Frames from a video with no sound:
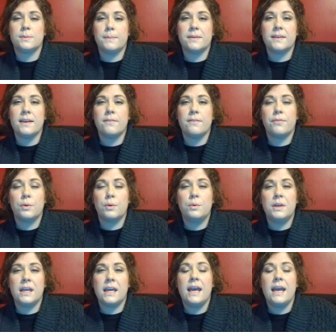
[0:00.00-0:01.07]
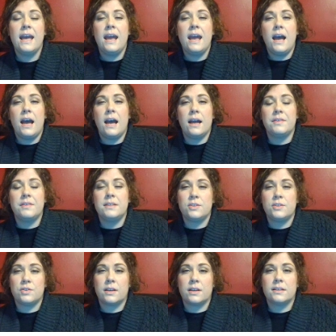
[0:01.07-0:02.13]
We believe through NEE, the
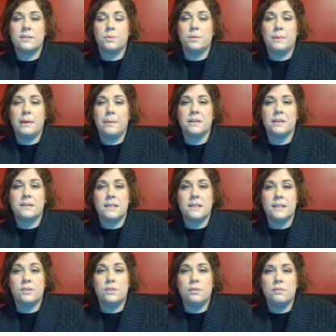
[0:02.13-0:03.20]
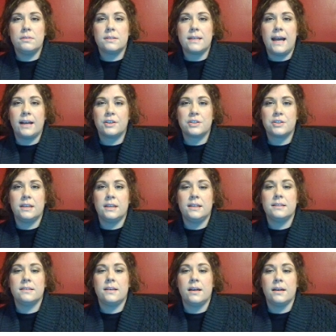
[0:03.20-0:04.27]
district will be able to see students
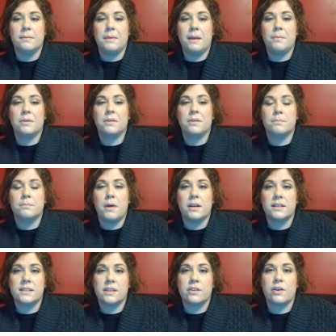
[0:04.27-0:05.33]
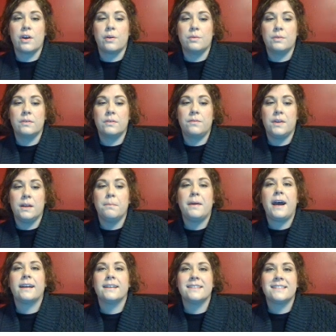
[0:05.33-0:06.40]
actually able to monitor their own
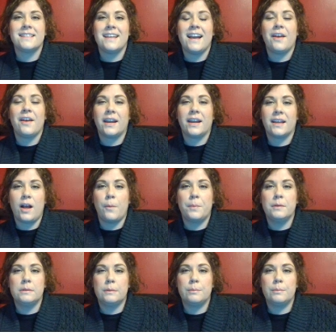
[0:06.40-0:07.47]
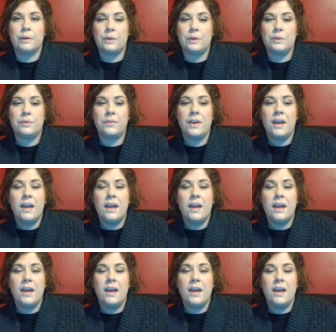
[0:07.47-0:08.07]
feedback and see how that can help them improve.